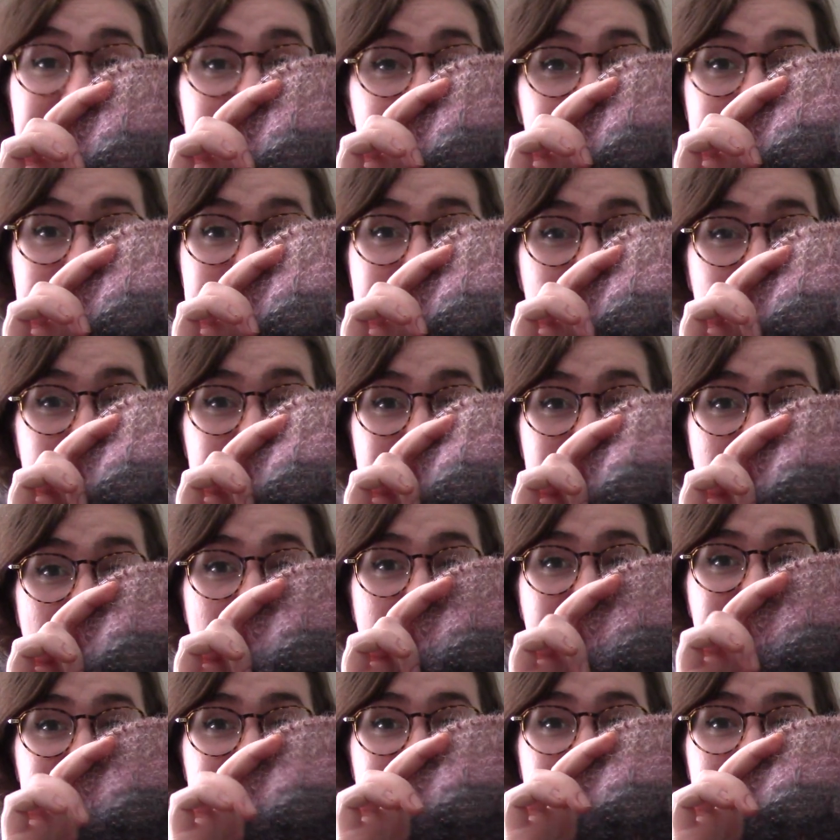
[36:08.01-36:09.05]
are so
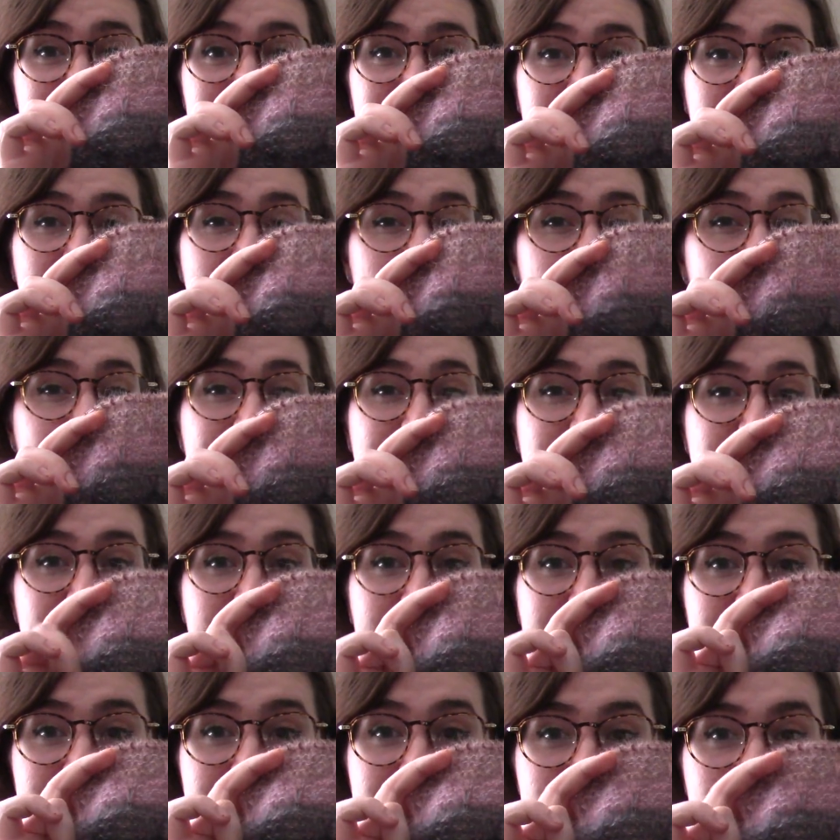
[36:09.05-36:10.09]
soft and the color
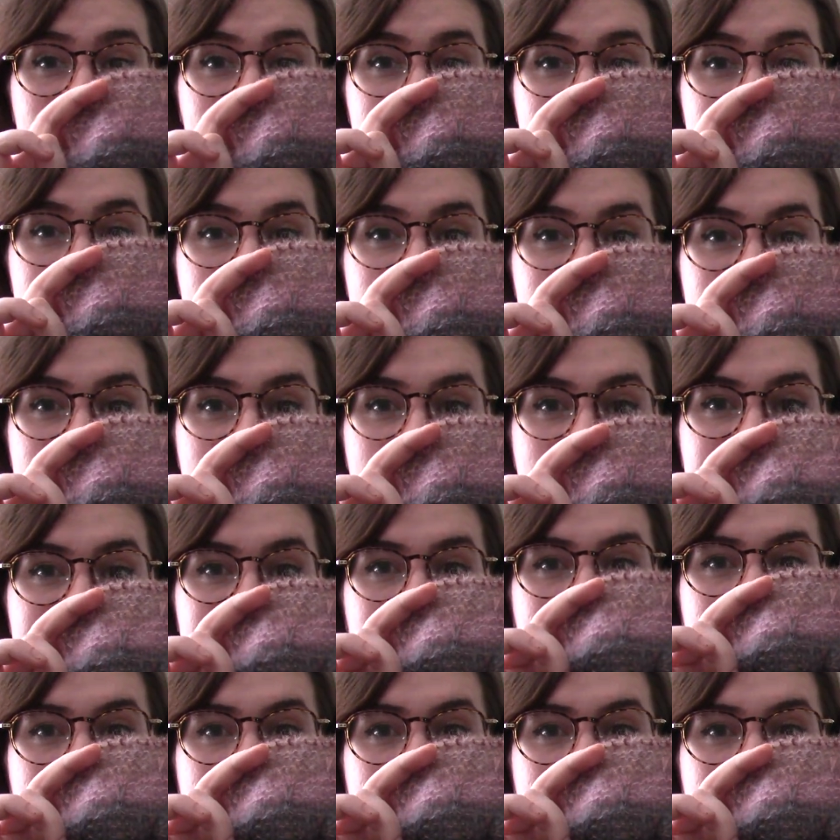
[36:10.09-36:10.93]
changes are so soft.